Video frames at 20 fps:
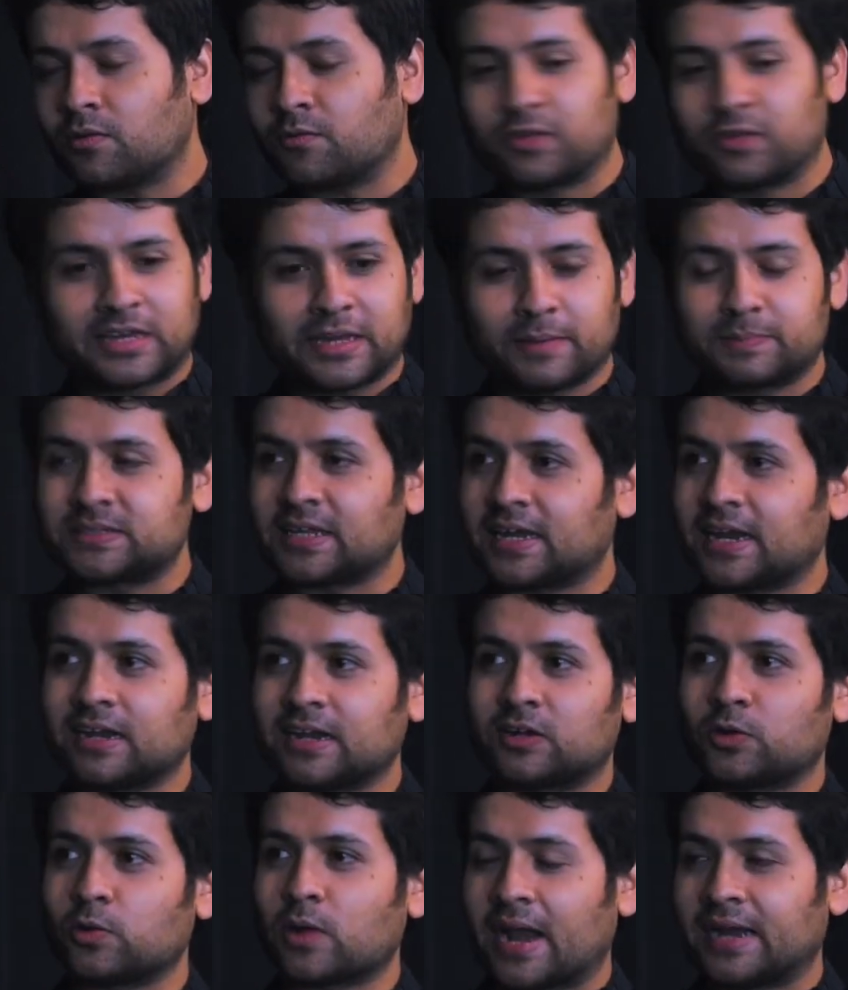We keep
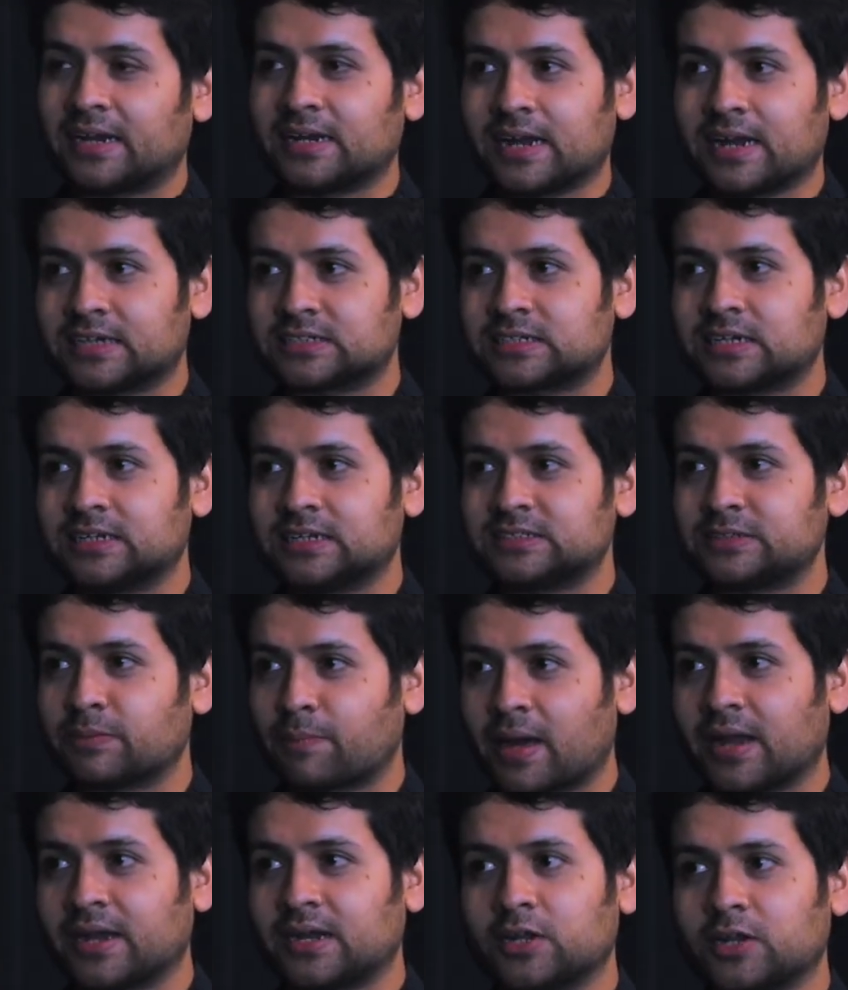saying to anti-nationalists
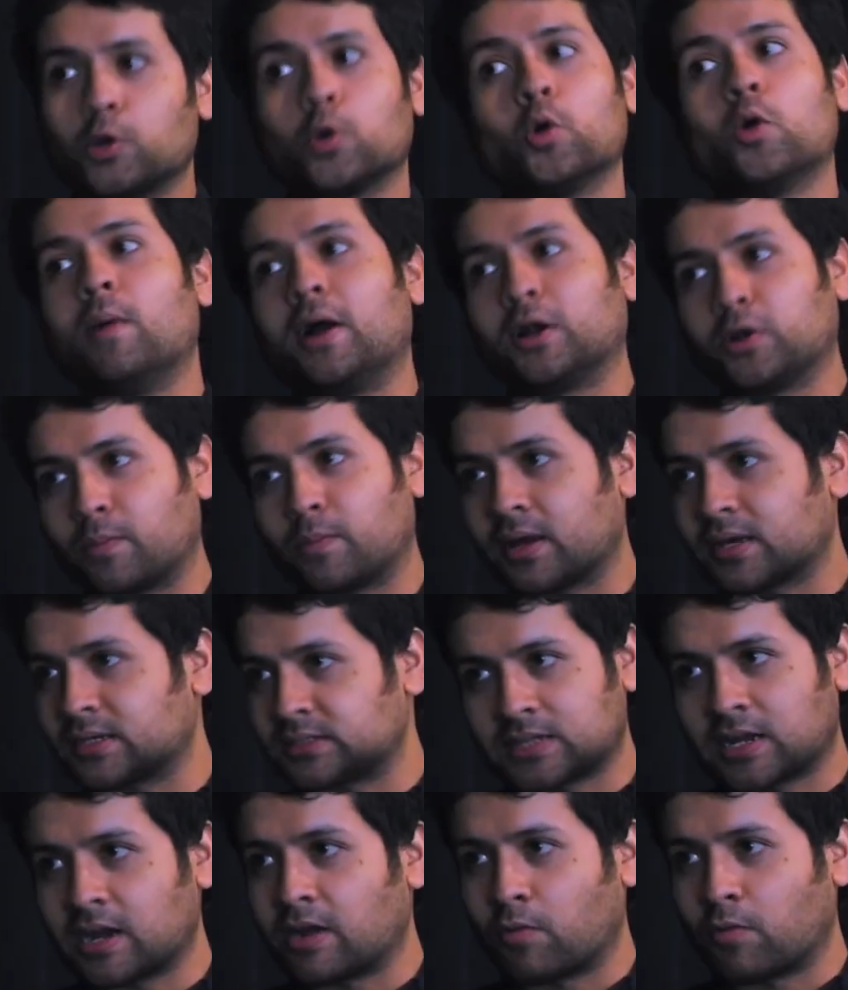apparently, go back to
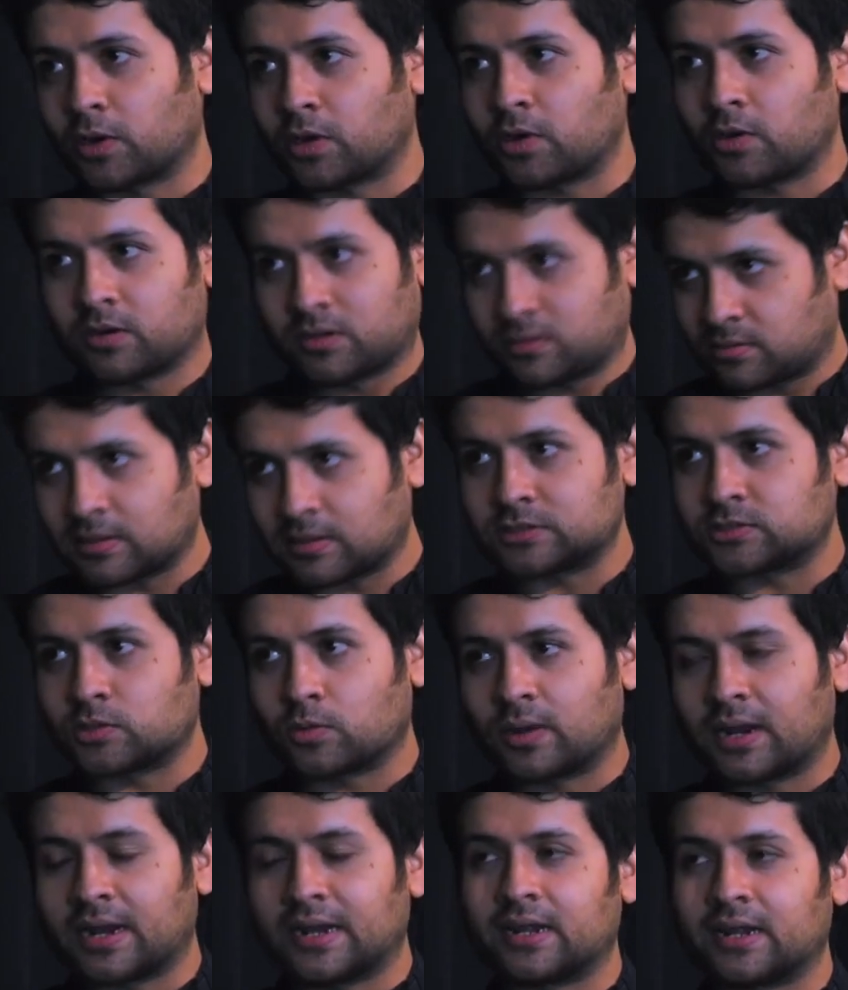Pakistan and whatnot. That's
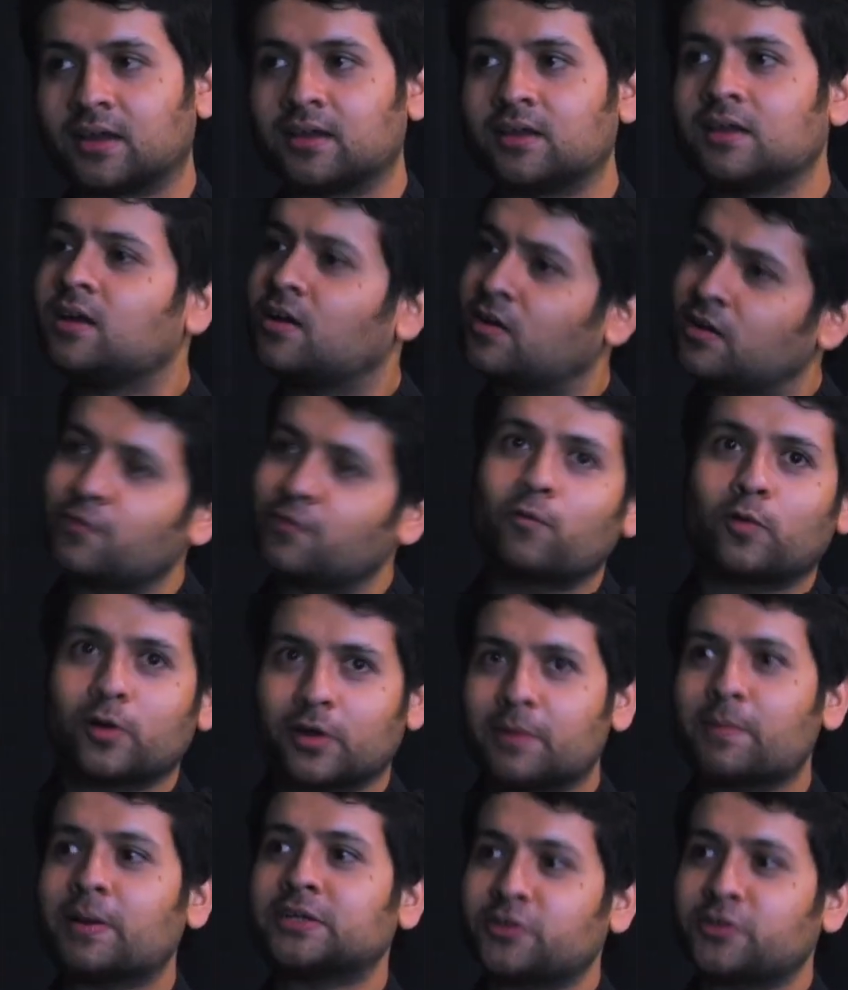the whole idea.
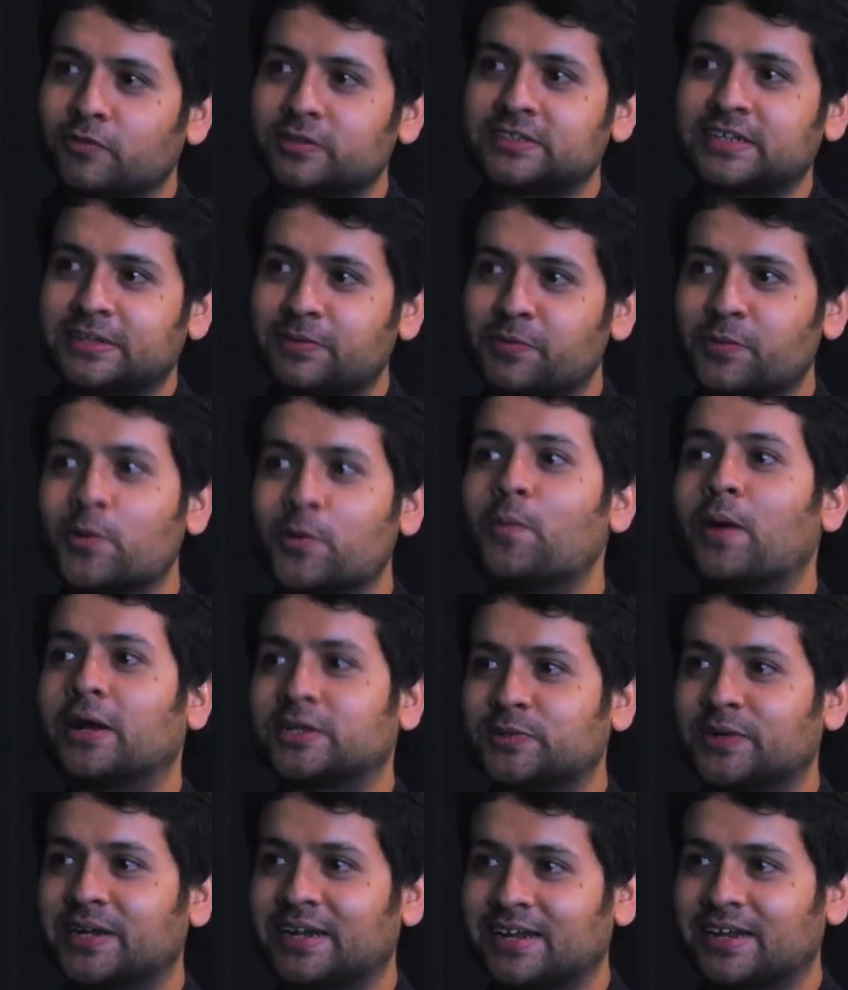Imagine you have to say to them, go
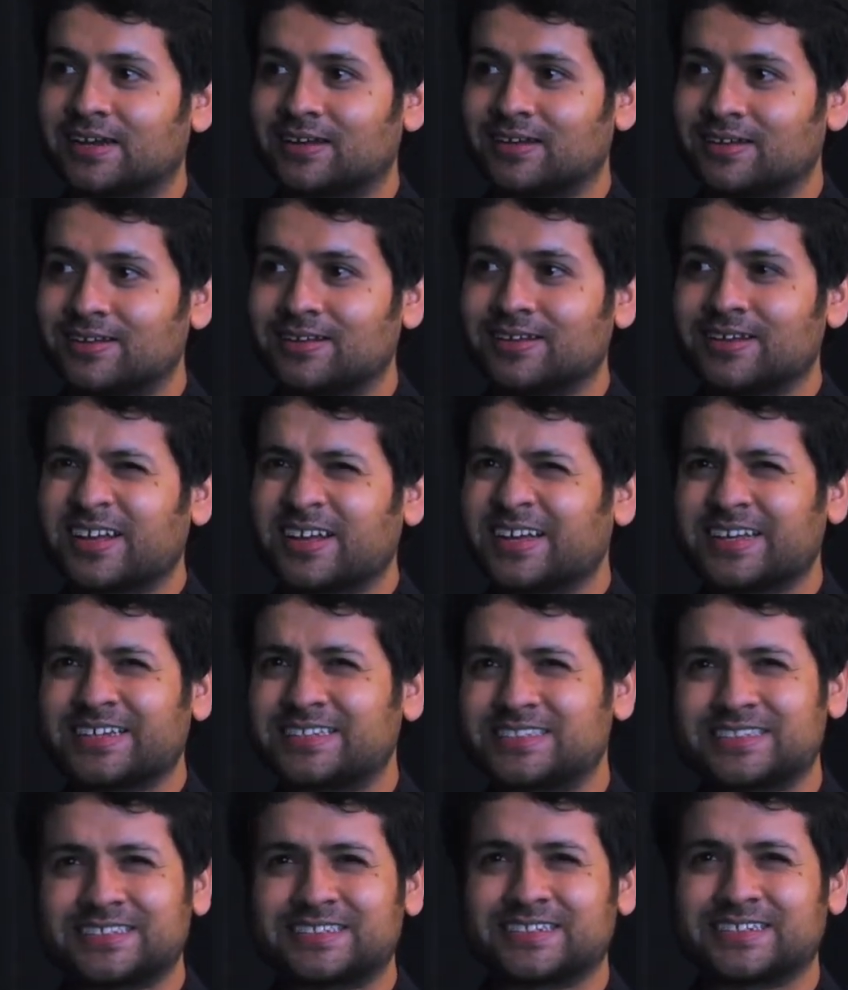back to India.
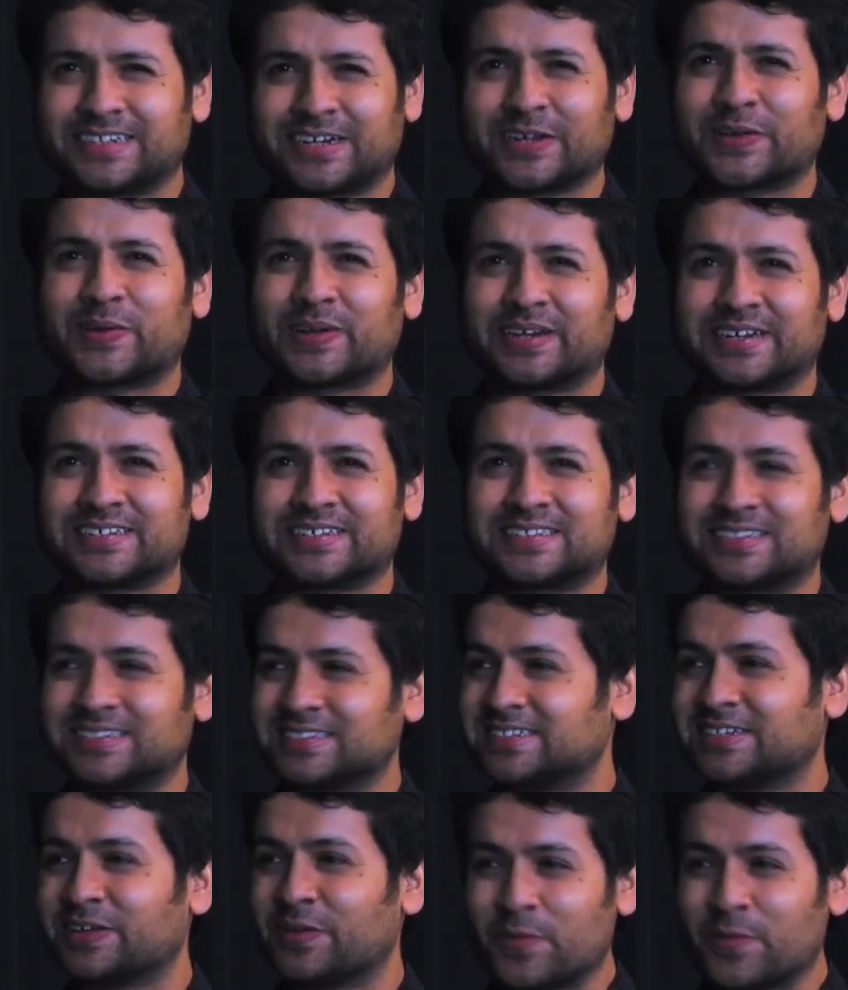It's just ridiculous.